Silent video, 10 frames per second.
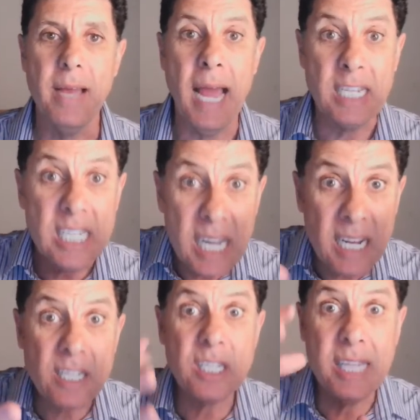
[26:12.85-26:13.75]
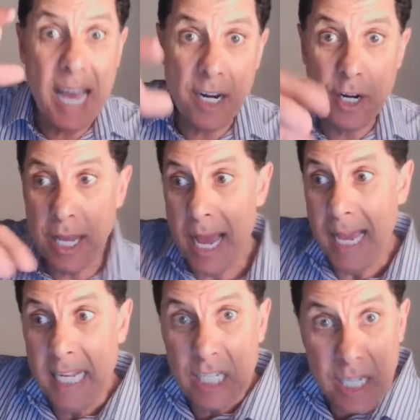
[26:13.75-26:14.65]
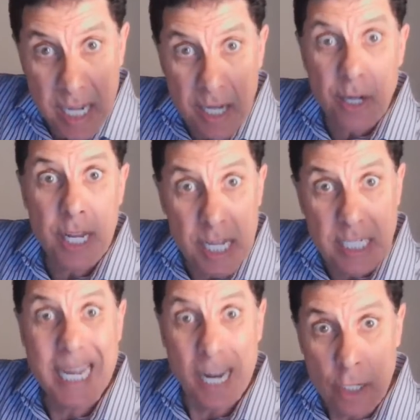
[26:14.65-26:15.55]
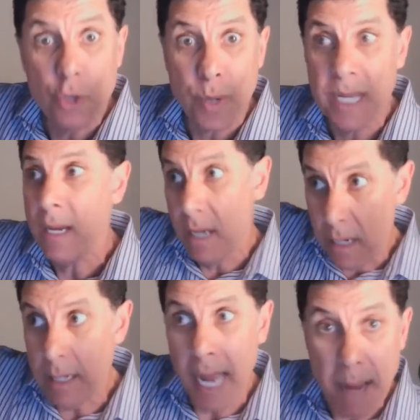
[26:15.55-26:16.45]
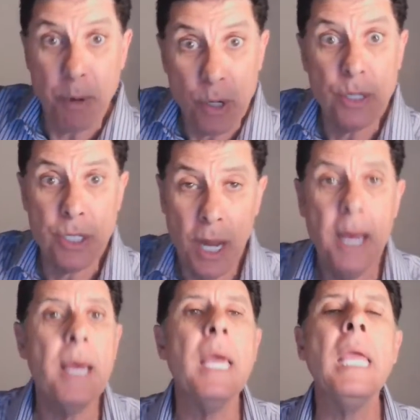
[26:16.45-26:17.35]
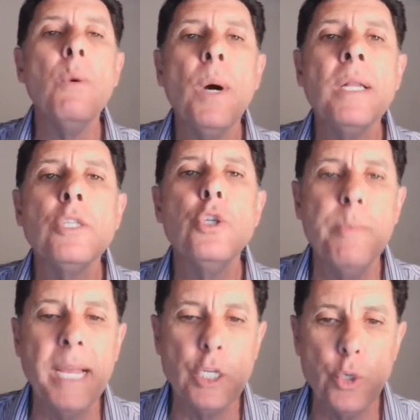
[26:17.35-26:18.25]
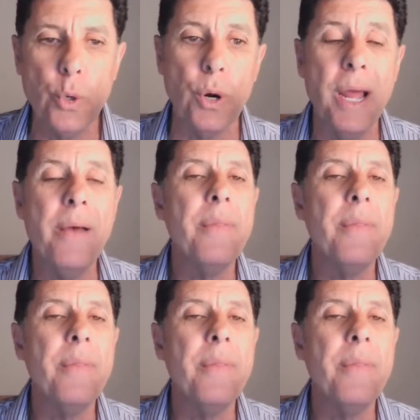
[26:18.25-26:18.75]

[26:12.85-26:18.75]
And since that area is near his country, neighbors, he wanted to make sure.